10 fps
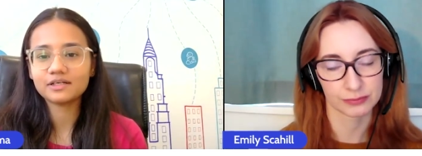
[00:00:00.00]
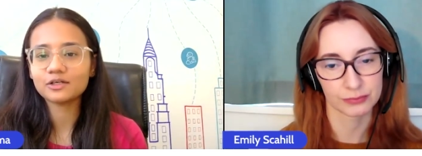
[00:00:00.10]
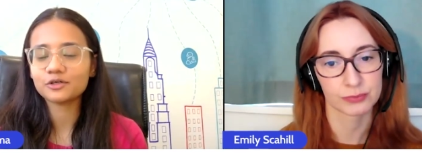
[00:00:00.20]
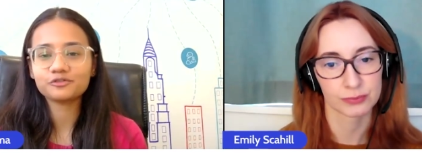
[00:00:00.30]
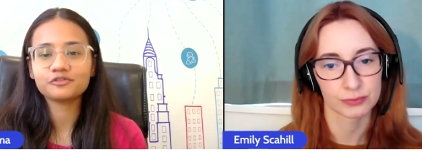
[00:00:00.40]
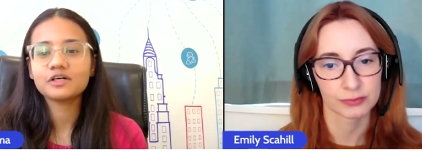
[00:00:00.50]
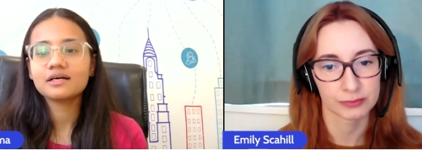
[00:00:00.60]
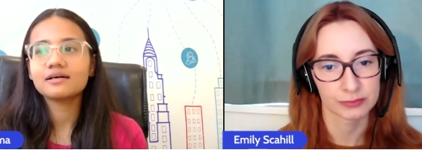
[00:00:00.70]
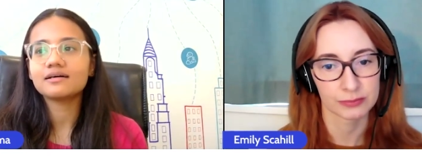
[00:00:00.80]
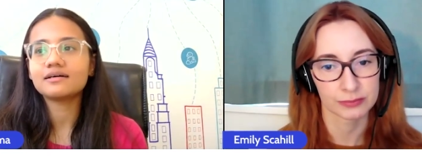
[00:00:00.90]
Speaker 1: there were a lot
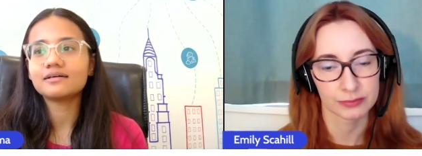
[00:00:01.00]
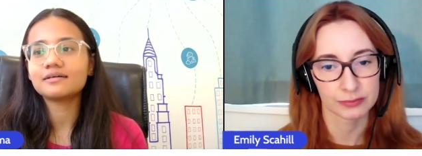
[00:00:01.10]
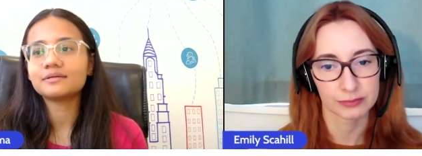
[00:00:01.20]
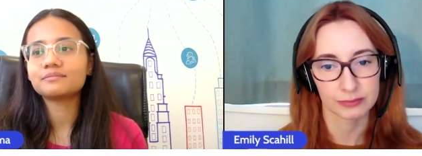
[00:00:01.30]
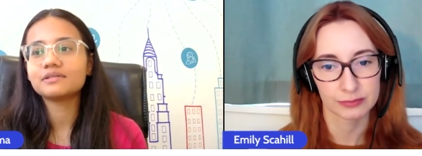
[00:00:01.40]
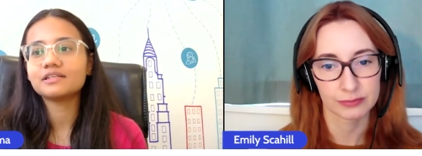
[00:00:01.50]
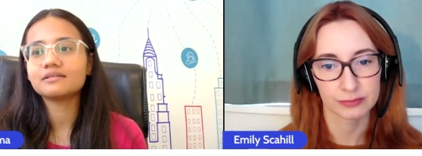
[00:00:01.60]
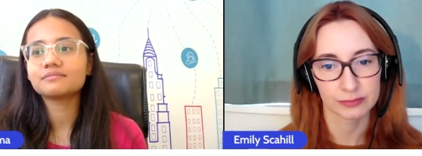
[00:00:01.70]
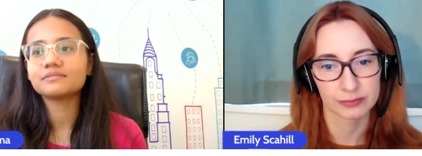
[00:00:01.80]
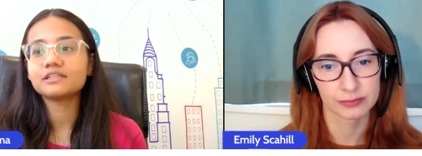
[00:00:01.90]
of uh,
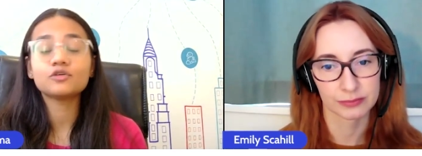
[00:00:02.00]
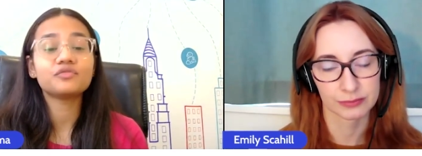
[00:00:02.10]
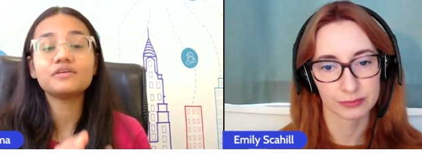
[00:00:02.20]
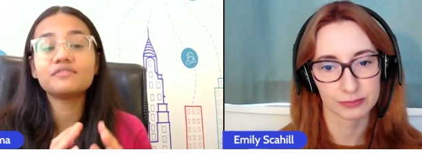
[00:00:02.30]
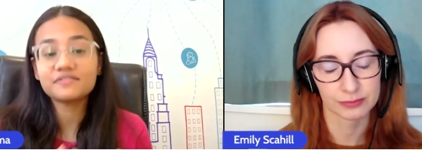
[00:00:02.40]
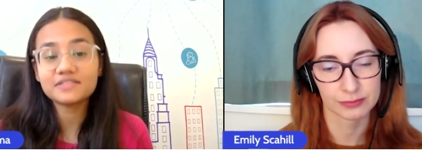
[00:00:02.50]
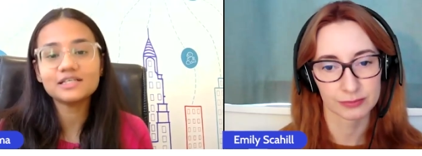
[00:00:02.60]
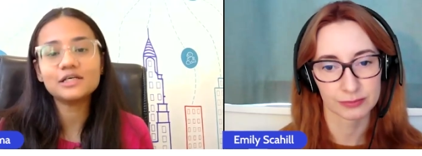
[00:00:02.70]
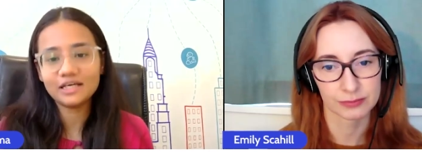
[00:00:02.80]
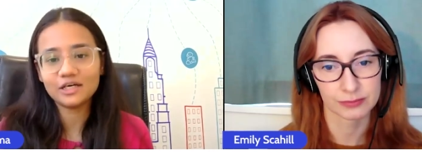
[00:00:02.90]
you know we, we
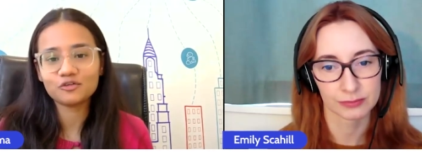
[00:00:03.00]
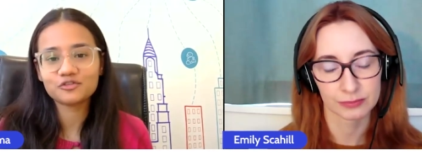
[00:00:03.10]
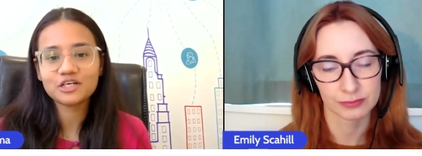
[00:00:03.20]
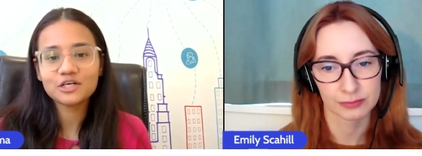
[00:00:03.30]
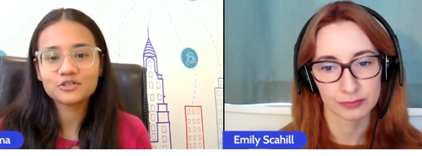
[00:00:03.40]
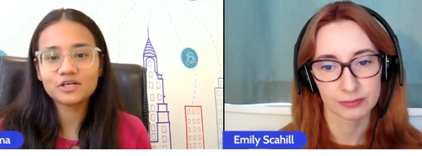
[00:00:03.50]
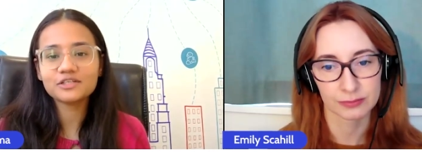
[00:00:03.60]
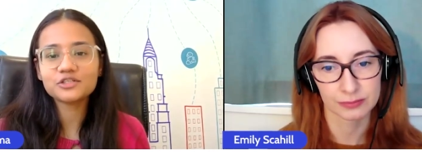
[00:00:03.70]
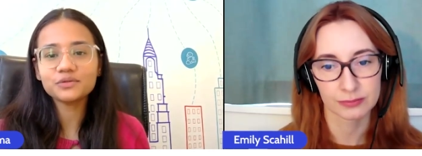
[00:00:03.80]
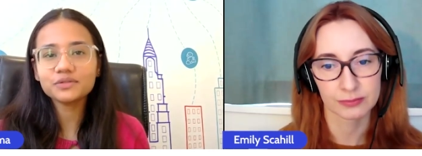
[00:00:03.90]
have seen layoffs
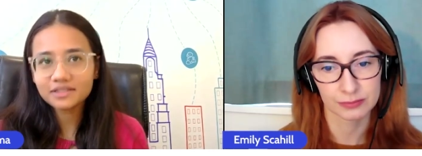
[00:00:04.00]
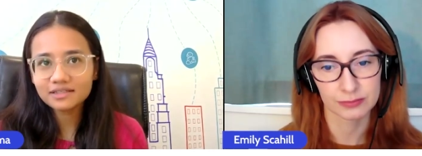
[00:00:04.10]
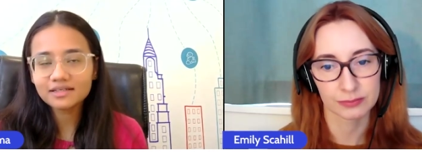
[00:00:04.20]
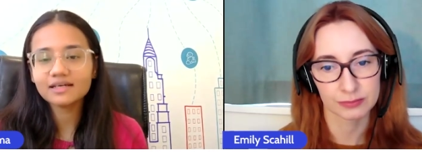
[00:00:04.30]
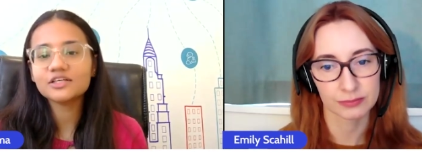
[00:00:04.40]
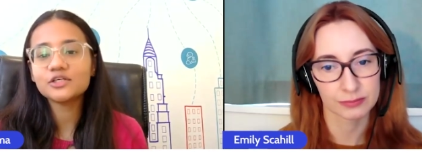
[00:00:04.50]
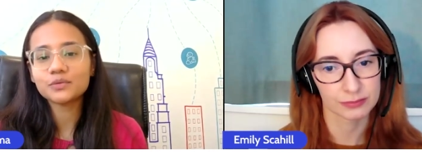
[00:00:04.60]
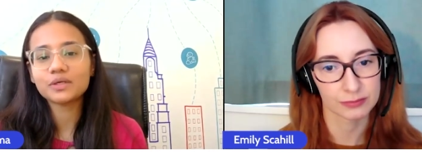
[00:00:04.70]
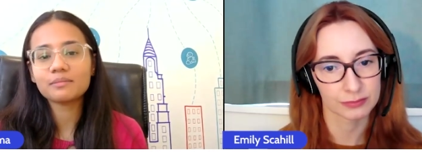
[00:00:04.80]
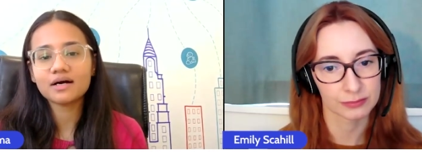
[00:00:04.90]
so like do you think like in
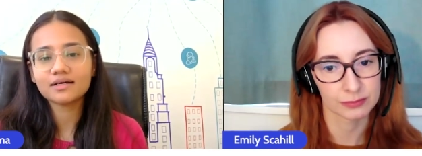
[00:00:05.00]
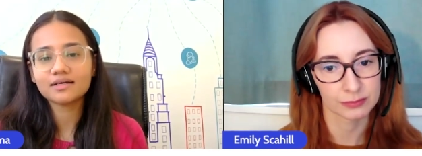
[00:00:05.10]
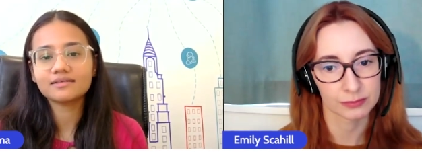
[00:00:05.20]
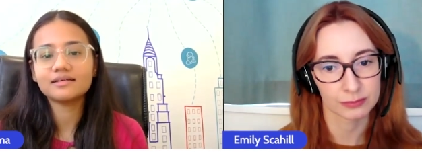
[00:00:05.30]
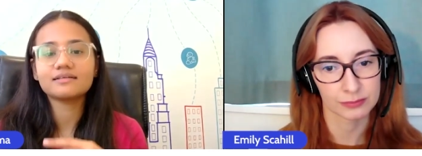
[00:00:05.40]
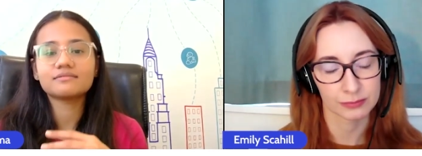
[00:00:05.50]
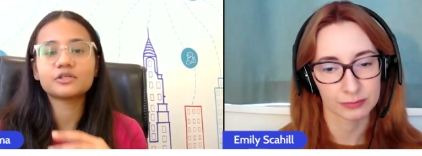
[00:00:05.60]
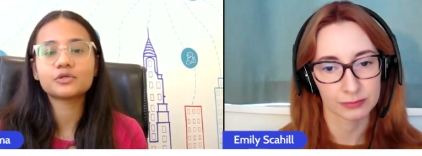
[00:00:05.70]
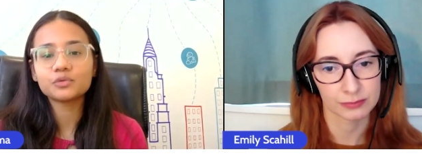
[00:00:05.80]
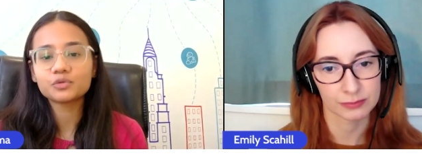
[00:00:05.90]
the uk market
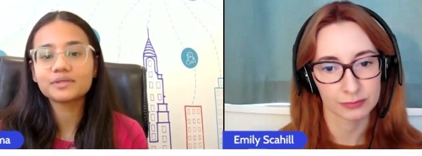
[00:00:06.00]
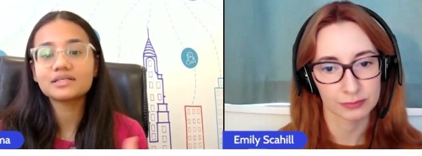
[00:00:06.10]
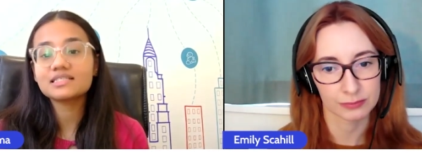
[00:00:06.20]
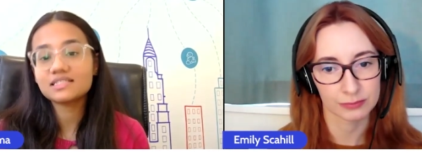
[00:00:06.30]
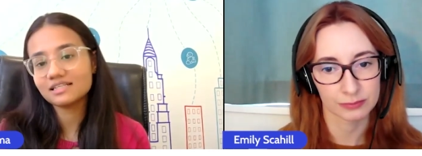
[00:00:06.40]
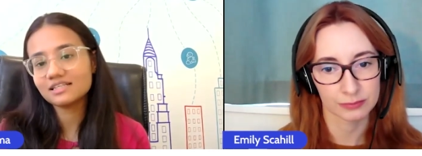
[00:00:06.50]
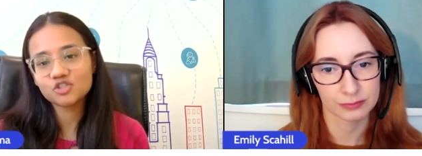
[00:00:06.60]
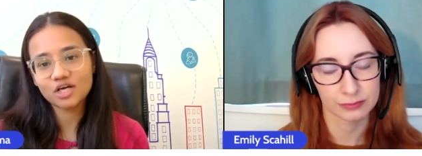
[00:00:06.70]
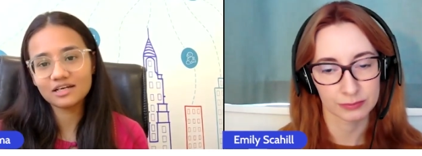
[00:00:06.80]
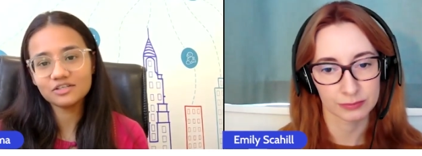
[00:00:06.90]
like recruitment is
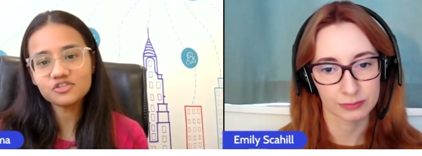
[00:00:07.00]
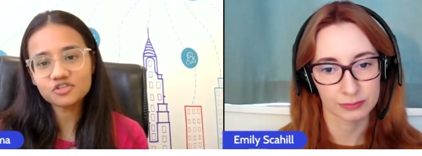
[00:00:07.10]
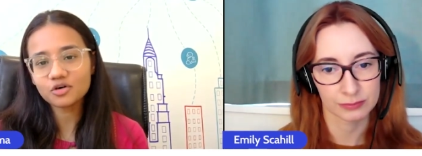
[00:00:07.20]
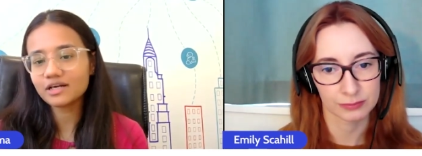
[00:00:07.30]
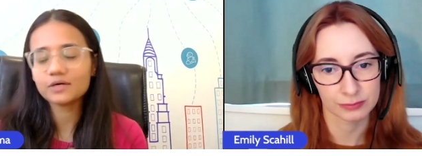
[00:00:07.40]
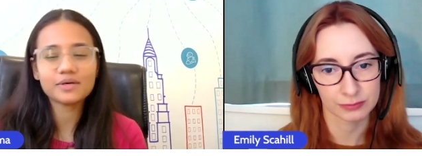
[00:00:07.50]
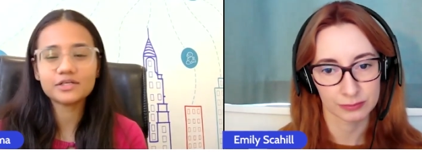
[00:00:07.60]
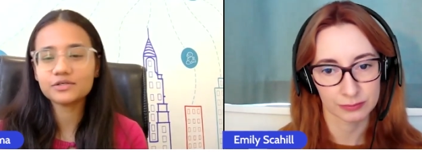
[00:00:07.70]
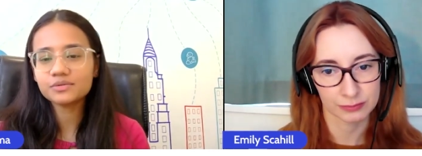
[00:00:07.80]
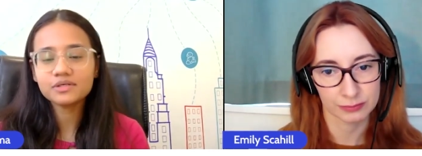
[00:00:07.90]
still a challenge or
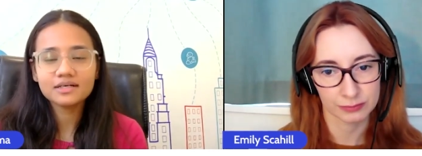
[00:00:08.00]
like where do